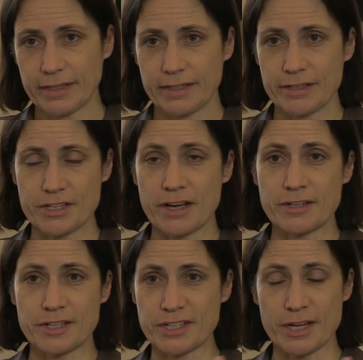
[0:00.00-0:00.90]
it's hard
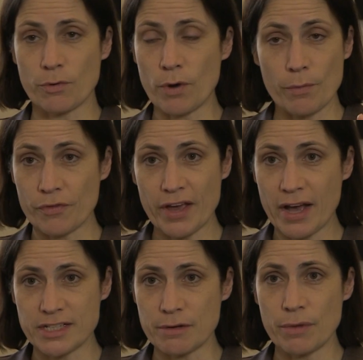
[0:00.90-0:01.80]
to say quite what they
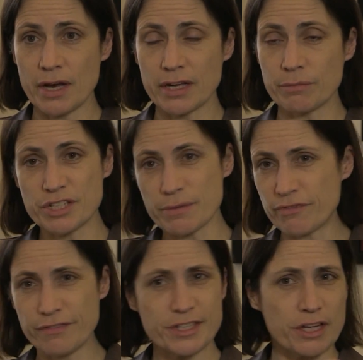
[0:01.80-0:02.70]
had in mind, but some
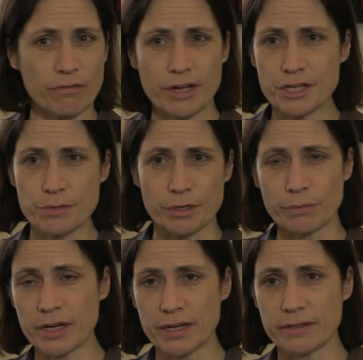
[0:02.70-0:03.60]
fuzzy arrangement
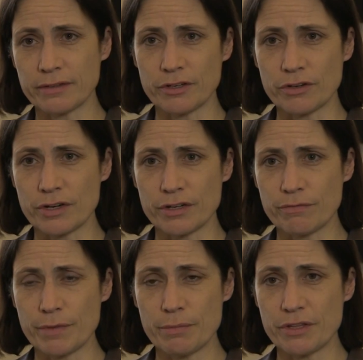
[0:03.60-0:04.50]
where, kind
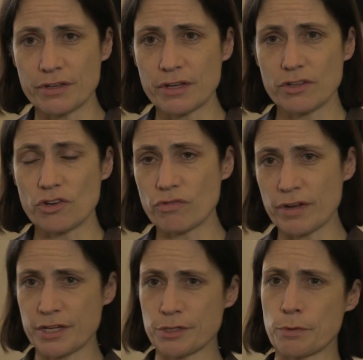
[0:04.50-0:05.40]
of maybe the
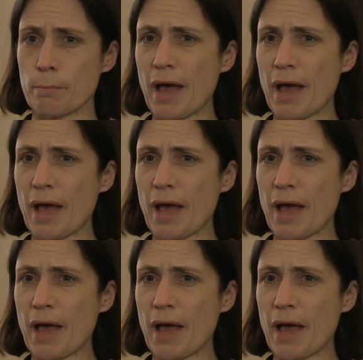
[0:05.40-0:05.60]
Ukrainians would